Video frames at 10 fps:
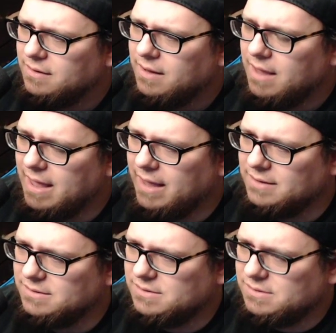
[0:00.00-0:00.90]

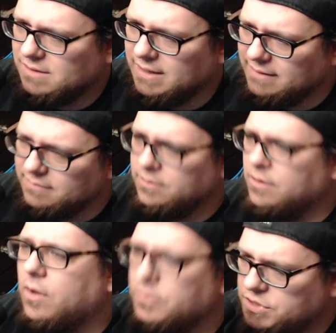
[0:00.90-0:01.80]
as like
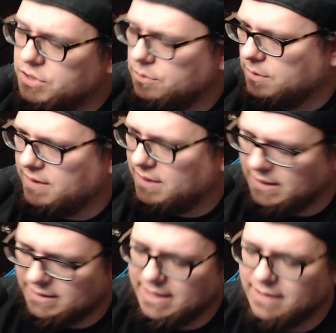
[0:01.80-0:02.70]
2 or anything
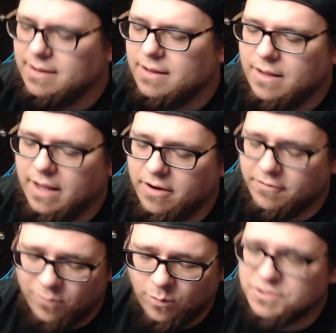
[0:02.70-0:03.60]
like that. And
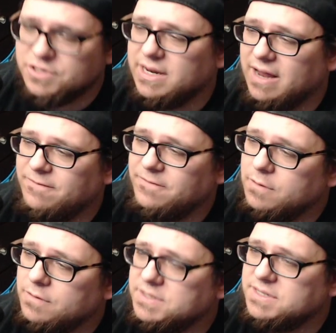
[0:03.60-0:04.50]
unfortunately, I
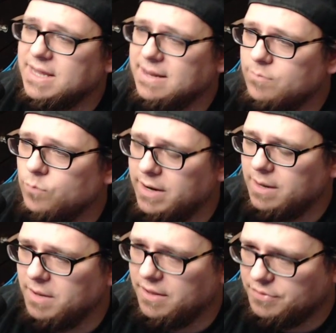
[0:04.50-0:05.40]
feel the same way
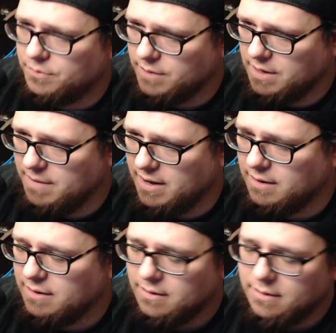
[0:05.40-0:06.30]
about the
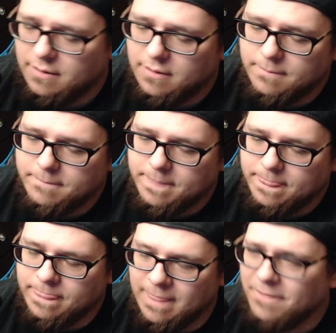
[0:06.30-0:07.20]
remake.
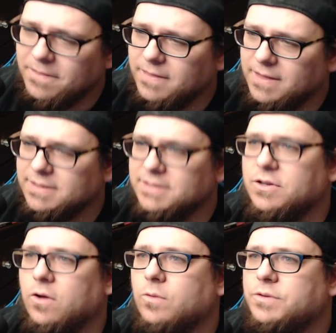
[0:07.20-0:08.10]
Not that it's
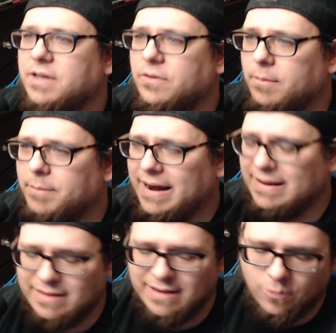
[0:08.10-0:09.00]
altogether a bad
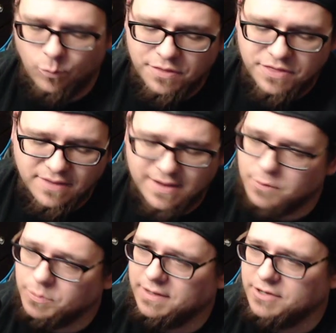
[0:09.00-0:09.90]
thing. One thing that I
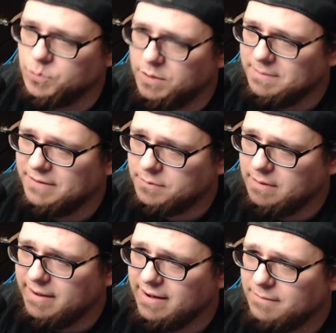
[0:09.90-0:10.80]
really enjoyed about the
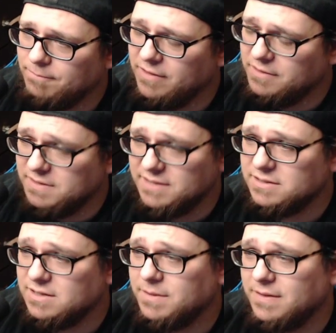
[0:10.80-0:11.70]
remake, and this is
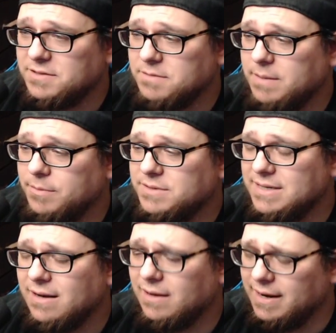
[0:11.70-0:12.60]
something that some people
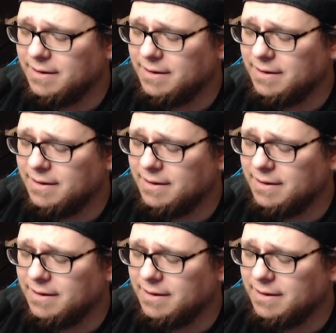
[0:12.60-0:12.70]
didn't like,